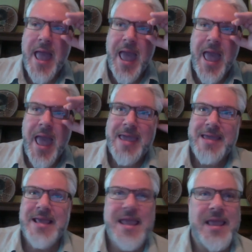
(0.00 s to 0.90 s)

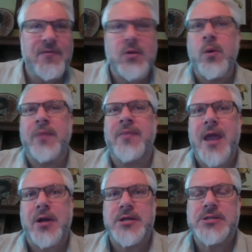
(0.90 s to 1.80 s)
And even when they
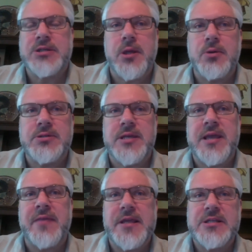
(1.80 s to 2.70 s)
are disclosing
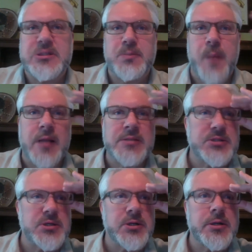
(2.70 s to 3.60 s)
that it's
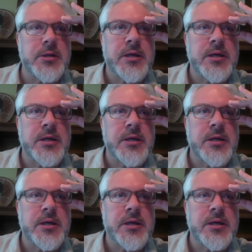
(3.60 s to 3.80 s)
sponsored,